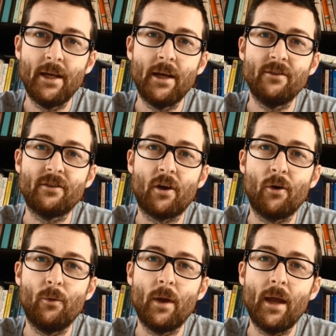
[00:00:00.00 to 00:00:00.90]

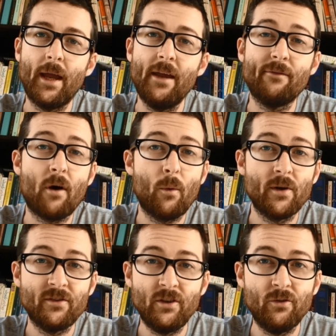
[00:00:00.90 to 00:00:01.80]
So if I were
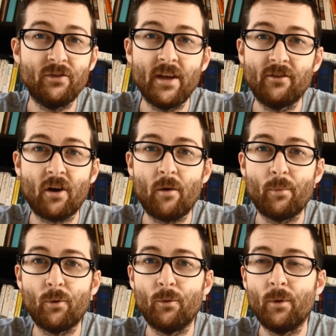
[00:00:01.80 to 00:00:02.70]
to use the
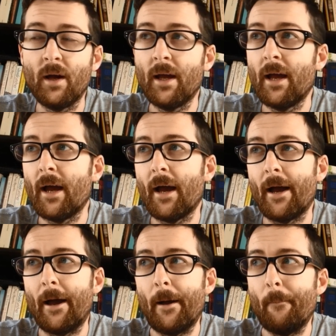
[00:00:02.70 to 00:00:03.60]
example,
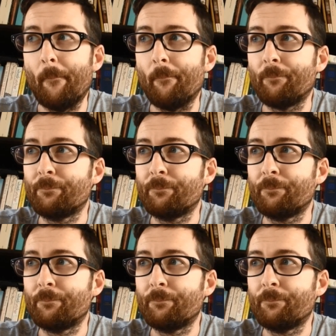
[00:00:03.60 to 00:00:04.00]
blue